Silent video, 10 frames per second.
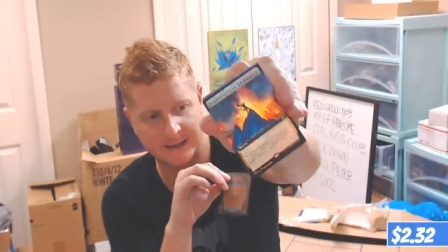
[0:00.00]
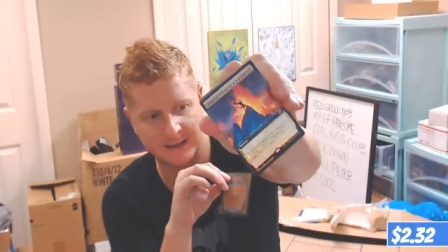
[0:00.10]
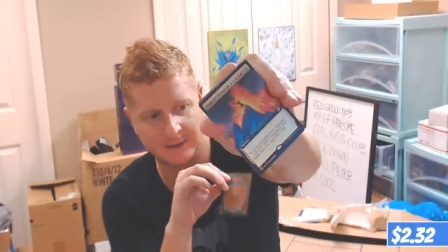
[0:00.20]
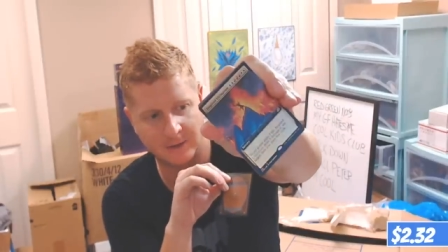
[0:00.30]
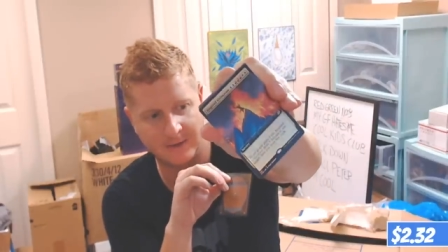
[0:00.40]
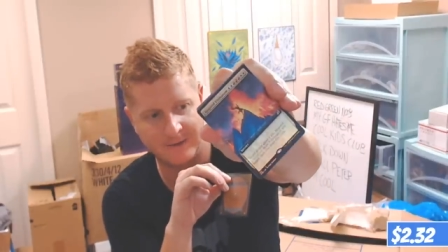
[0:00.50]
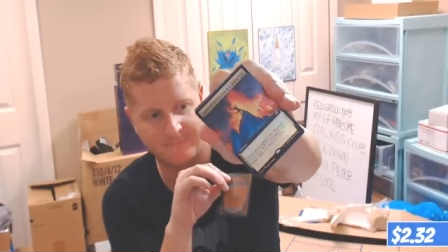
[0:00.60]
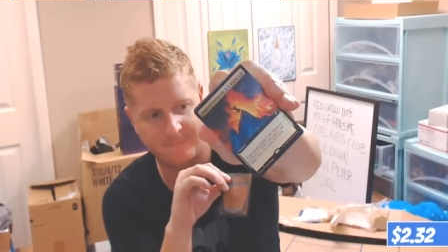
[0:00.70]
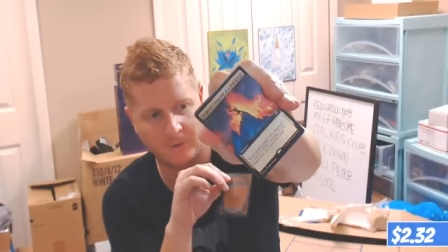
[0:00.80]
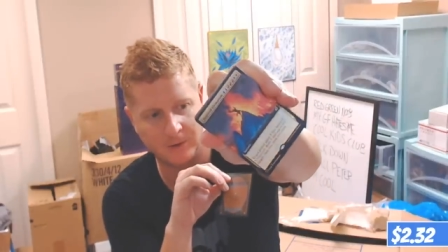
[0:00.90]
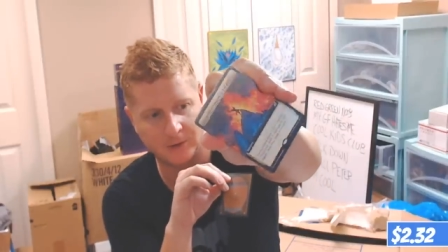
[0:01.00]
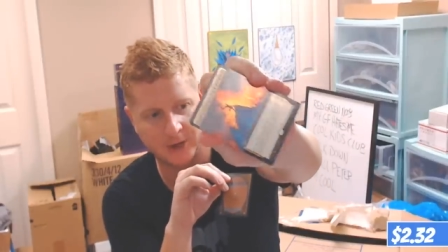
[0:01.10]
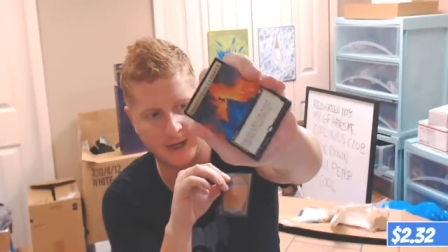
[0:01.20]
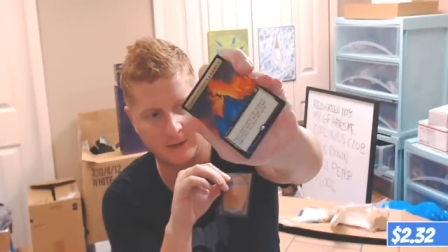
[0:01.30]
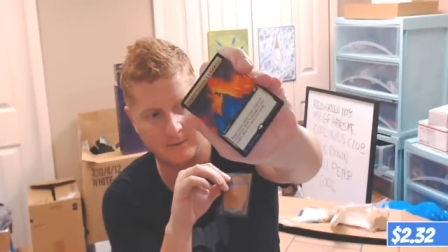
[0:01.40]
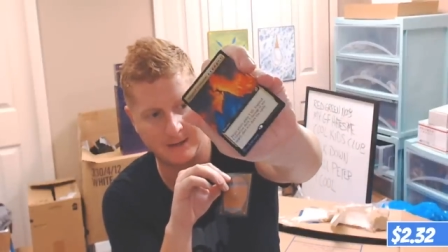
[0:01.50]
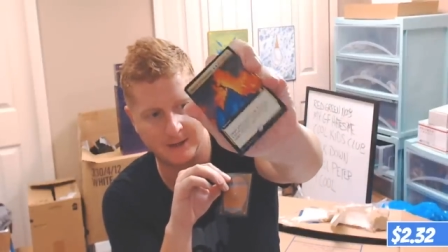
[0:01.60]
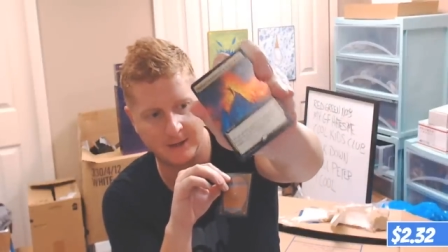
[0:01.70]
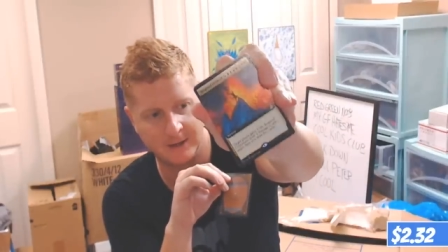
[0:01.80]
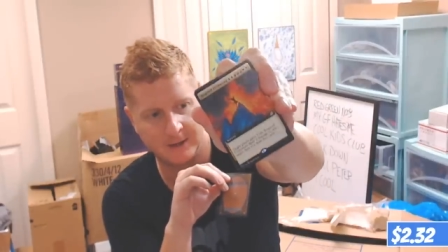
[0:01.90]
Get a load of that foil shiner,
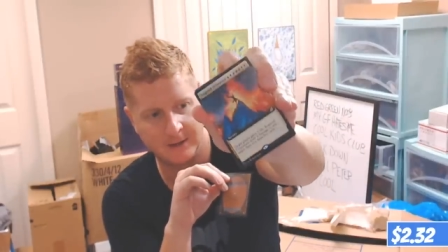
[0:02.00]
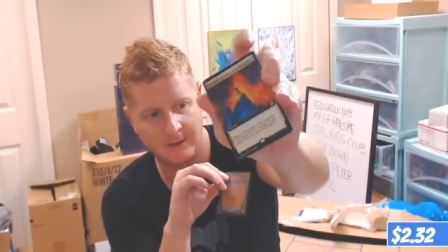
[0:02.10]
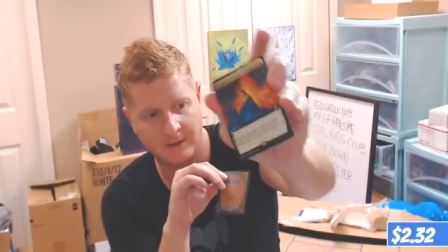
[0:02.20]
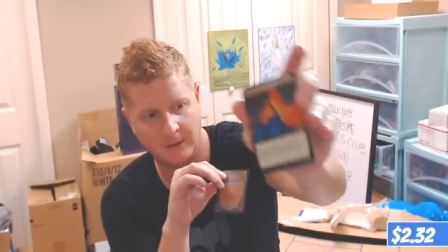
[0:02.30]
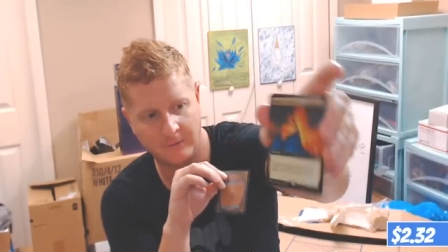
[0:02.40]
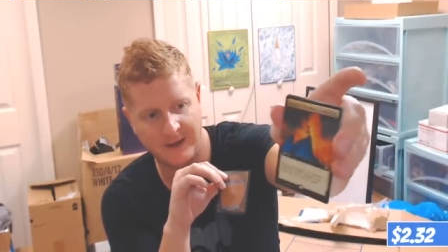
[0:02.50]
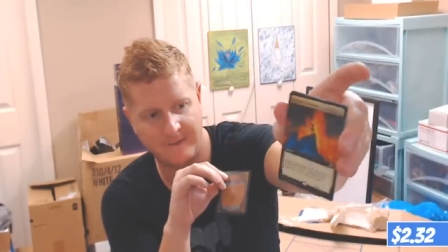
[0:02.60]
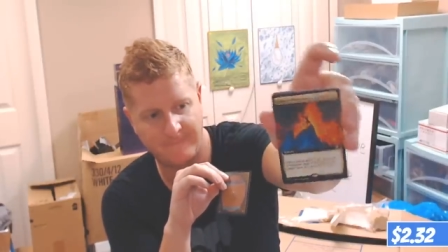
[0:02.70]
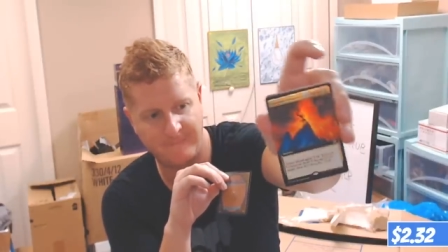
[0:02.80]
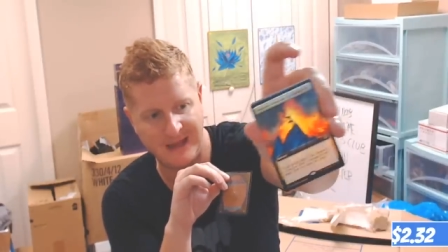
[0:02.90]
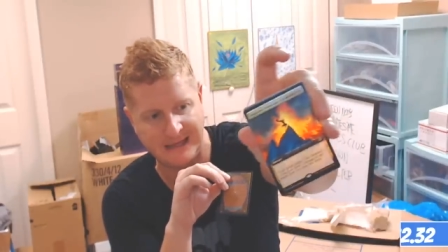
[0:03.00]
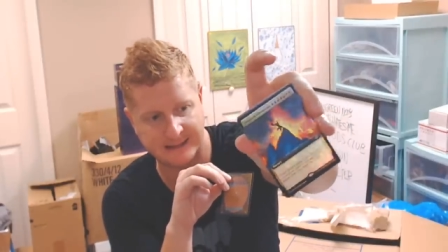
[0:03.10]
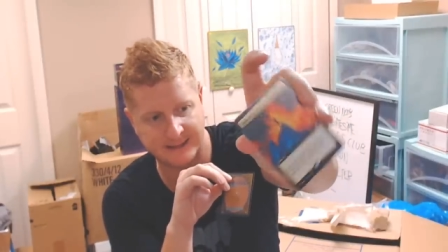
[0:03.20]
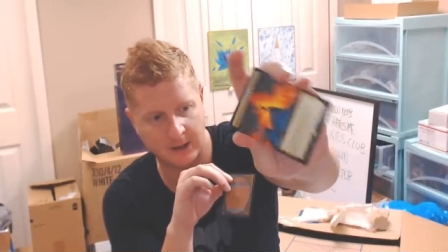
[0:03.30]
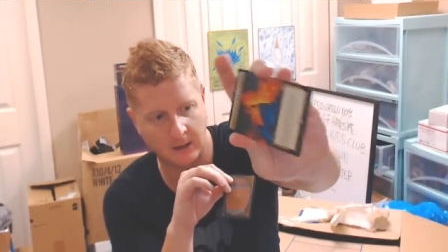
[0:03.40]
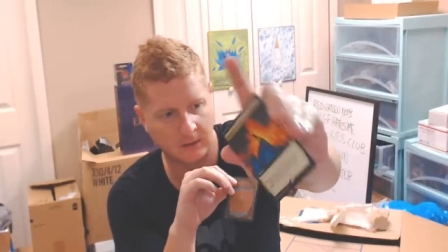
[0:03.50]
baby. All of that face.